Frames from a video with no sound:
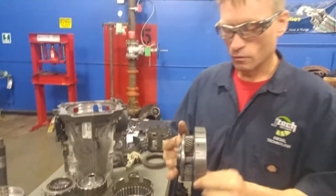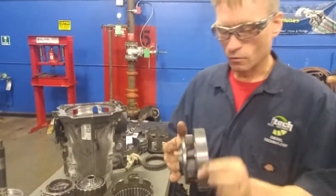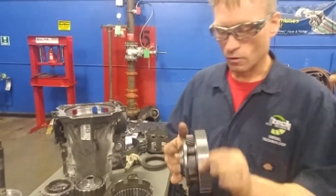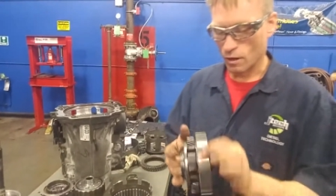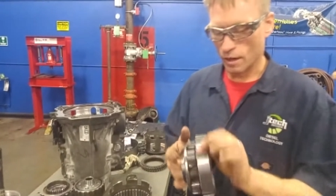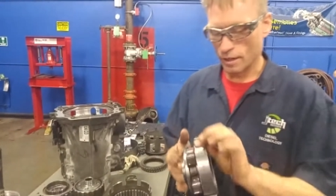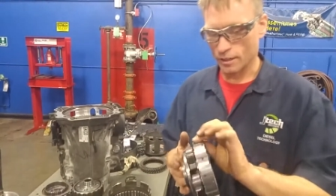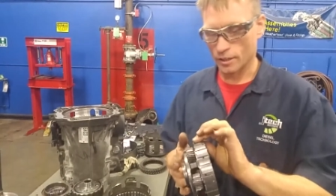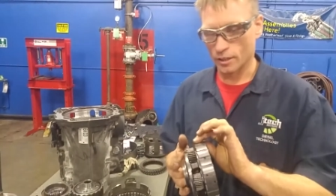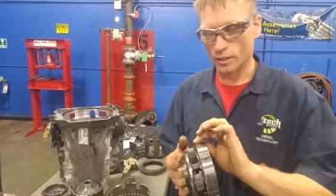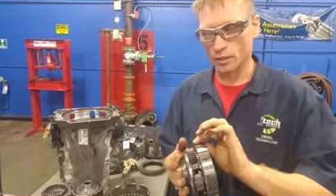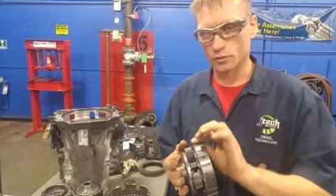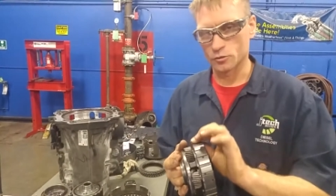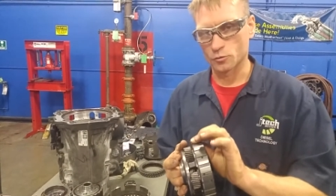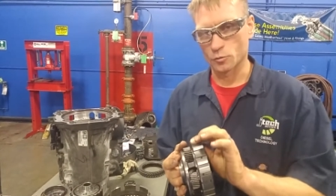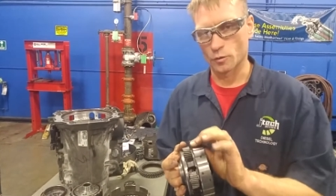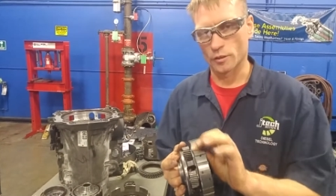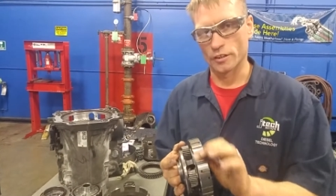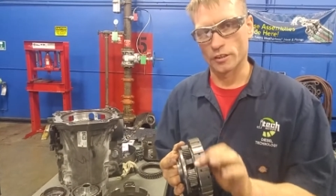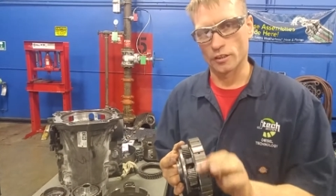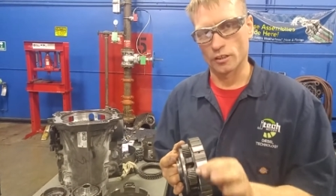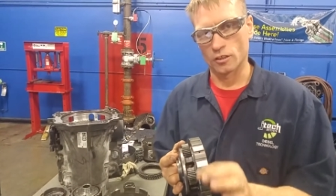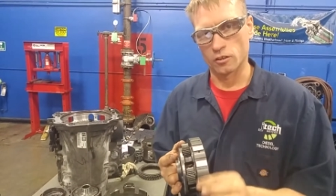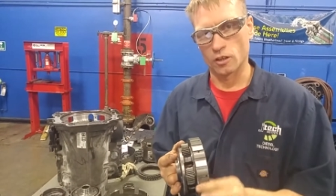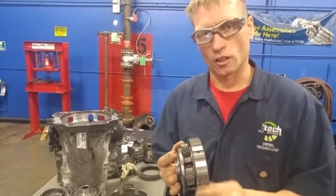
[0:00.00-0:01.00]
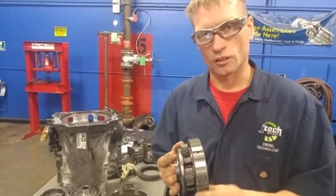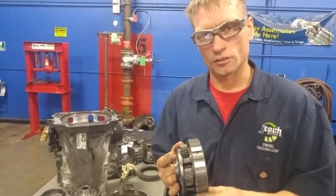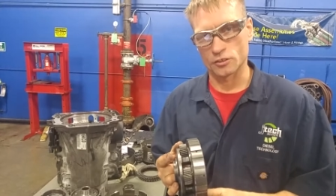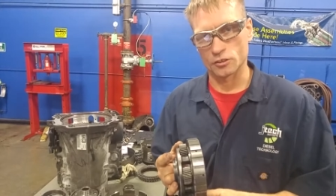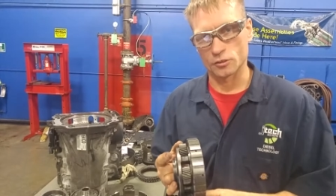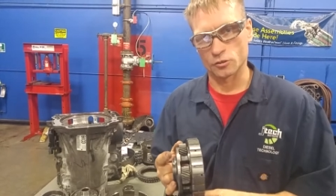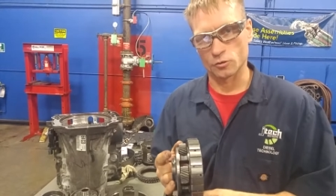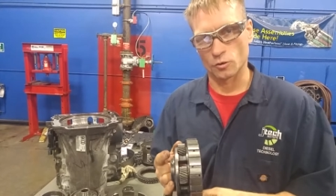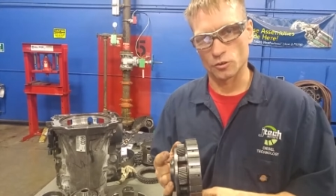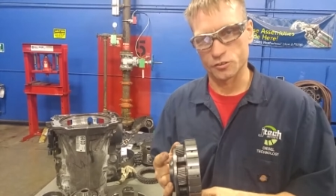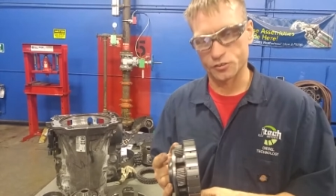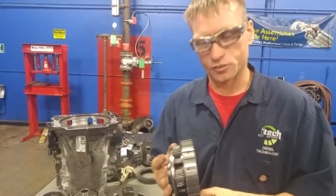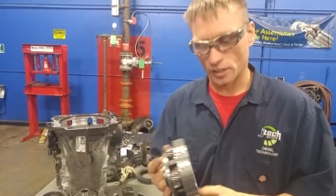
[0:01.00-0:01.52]
Right here is where your clutches
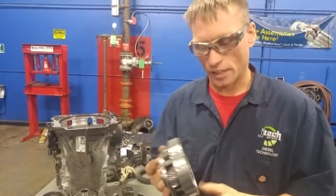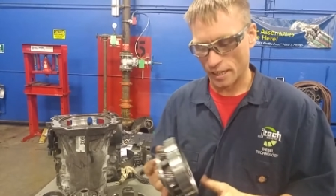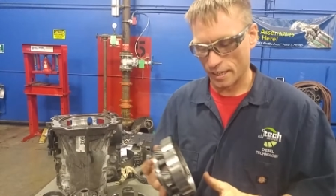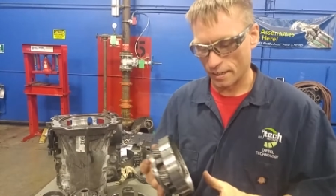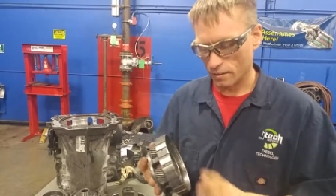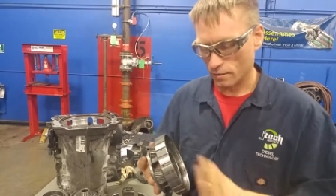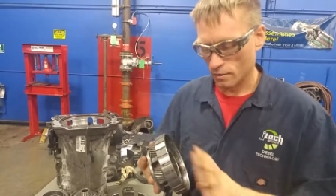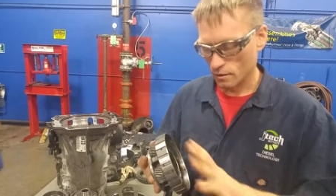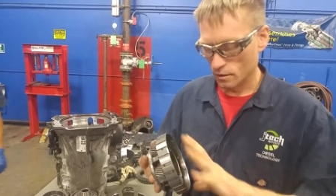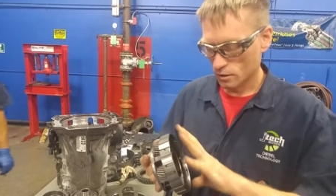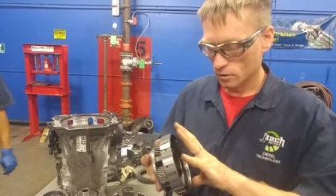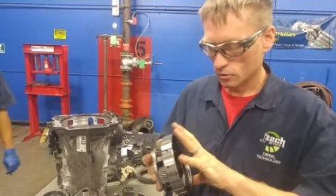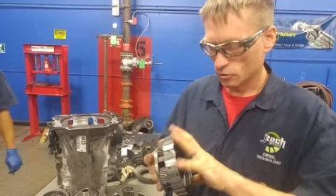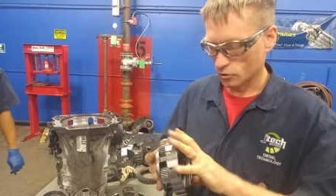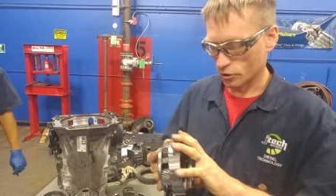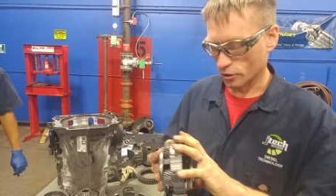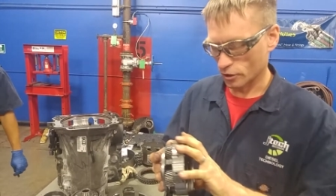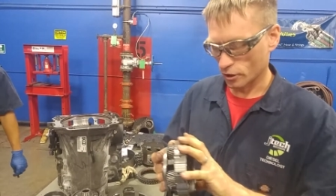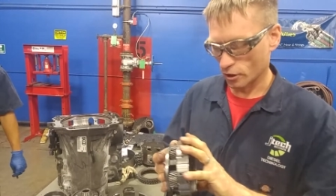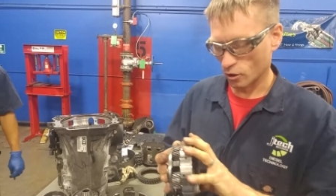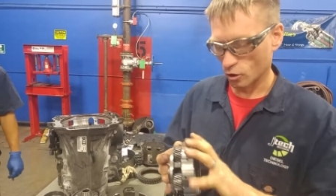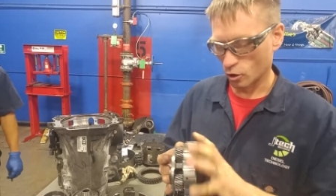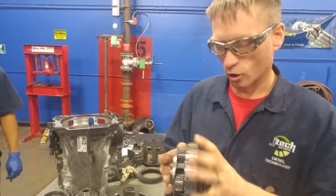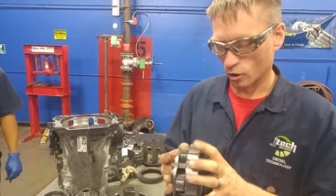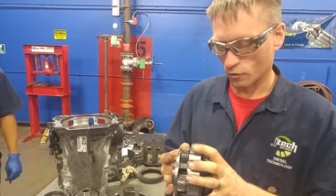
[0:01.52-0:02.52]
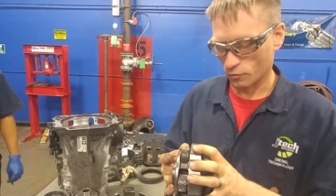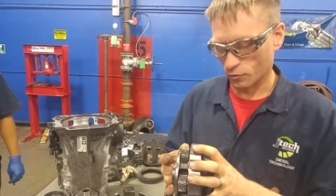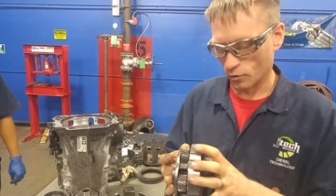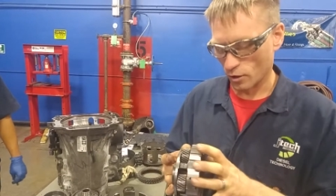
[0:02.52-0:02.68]
will sit. You're going to look